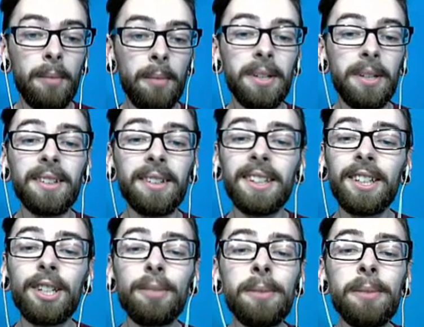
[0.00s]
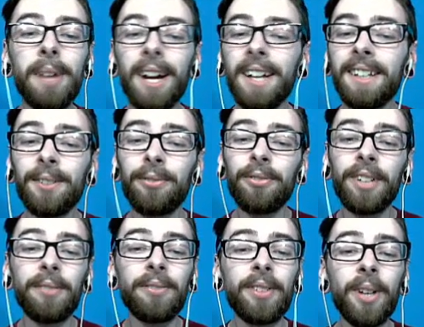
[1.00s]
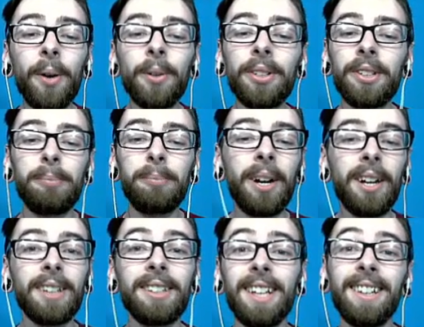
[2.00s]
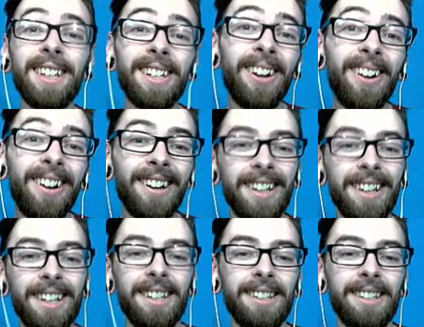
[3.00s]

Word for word: Because the human mind is afraid of ghosts, bugs, and the dark.